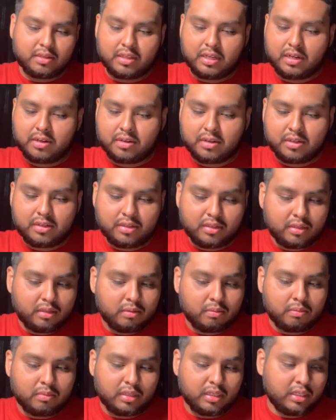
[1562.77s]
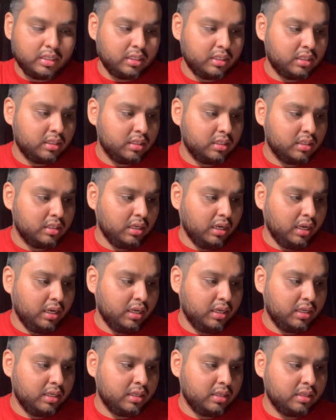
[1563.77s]
there are some
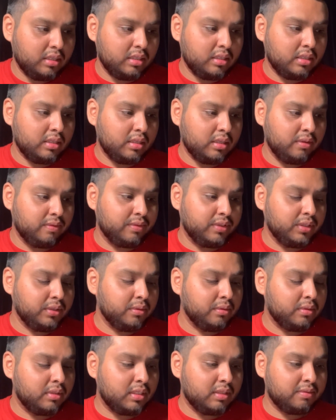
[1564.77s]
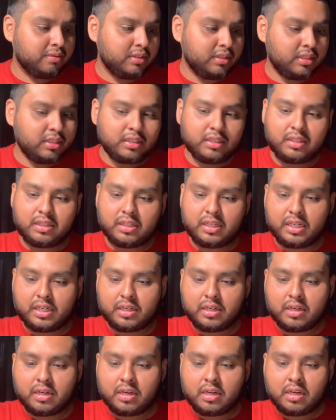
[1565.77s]
a few differences here.
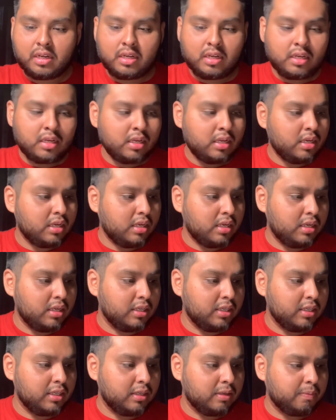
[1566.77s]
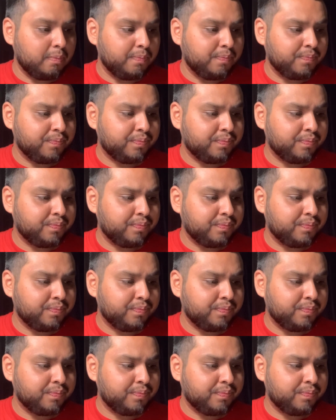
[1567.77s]
And